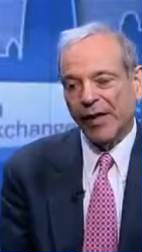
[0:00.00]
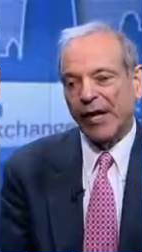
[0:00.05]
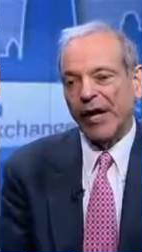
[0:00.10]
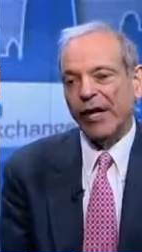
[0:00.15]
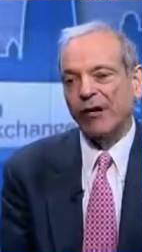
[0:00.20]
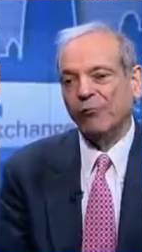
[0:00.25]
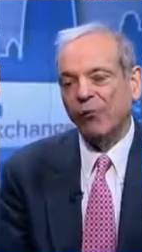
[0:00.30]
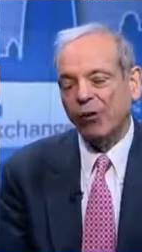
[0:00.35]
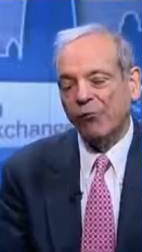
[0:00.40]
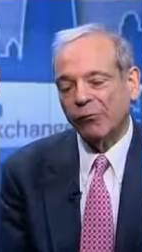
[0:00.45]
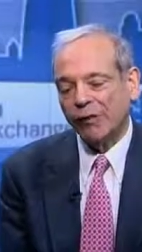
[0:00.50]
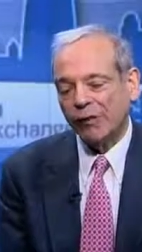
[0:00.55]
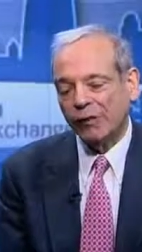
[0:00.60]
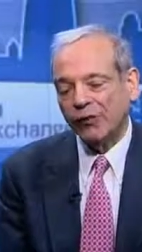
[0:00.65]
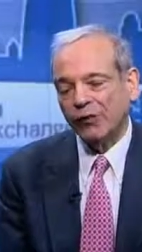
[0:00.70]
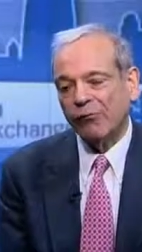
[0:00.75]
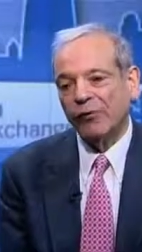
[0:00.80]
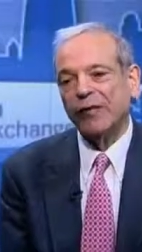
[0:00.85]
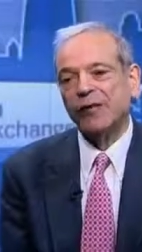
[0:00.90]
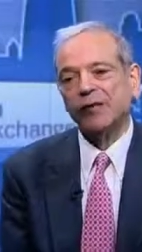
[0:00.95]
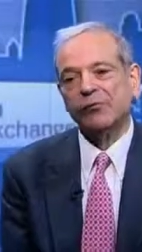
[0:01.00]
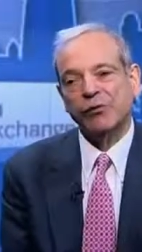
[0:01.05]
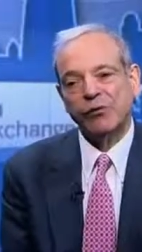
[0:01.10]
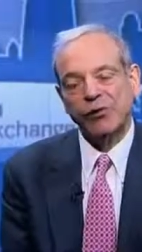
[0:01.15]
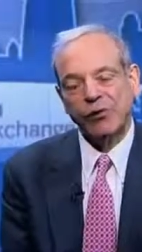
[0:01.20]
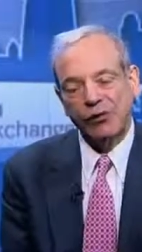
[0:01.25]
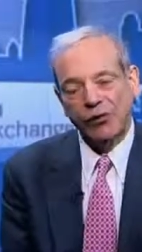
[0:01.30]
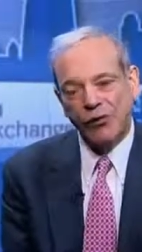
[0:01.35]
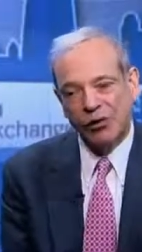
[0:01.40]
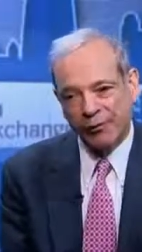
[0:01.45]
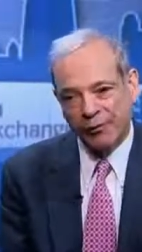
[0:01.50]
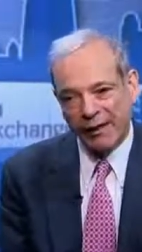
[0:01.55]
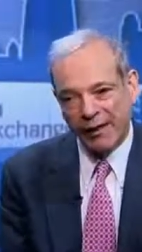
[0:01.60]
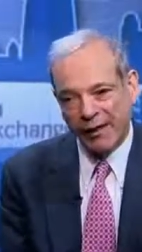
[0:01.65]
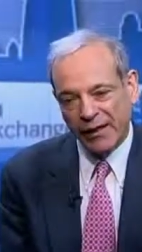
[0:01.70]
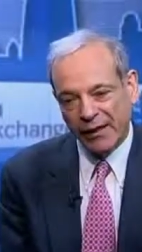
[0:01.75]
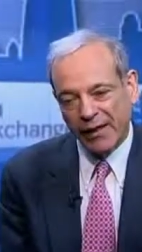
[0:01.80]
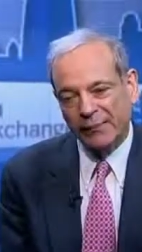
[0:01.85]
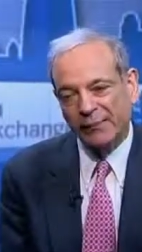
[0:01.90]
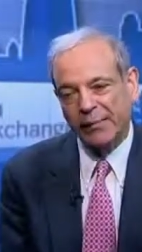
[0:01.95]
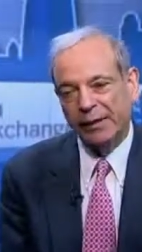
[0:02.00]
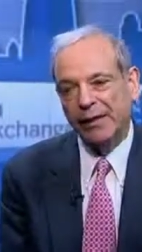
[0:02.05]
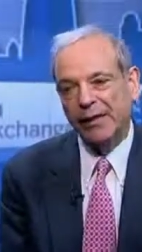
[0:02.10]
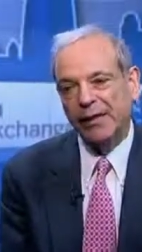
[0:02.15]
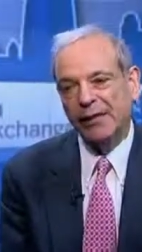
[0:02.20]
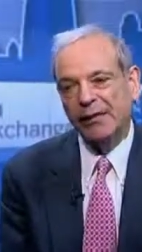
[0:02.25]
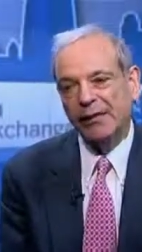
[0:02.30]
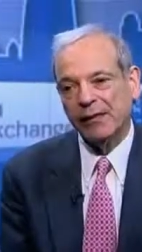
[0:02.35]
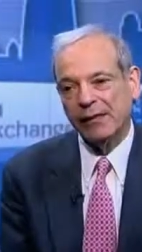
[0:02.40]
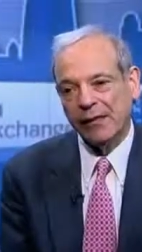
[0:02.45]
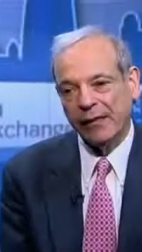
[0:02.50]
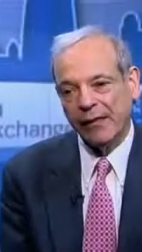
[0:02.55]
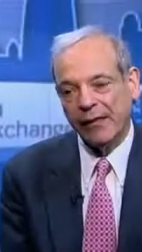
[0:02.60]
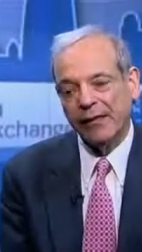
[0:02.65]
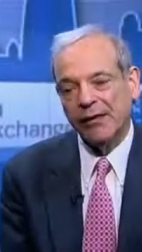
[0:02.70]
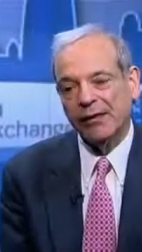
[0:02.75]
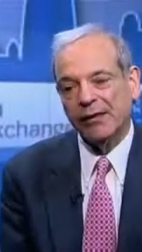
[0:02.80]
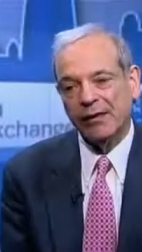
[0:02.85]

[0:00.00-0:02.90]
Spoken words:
And what we are doing is we're nurturing companies in